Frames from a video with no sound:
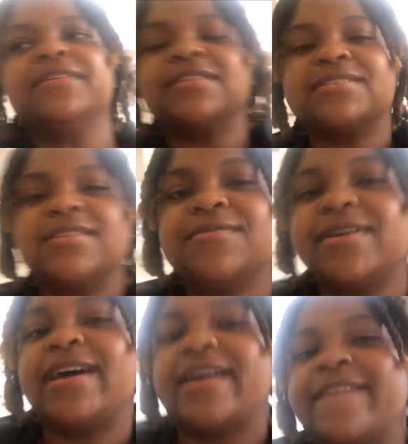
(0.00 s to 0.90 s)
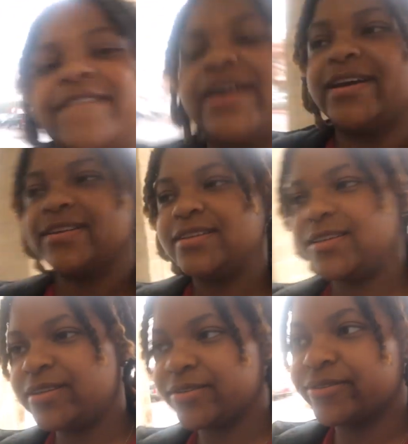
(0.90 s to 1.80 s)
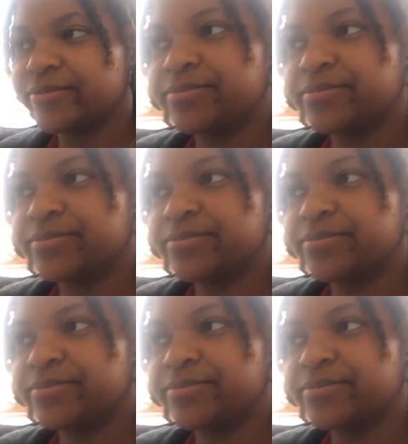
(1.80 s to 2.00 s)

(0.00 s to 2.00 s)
finna see what I can find in here.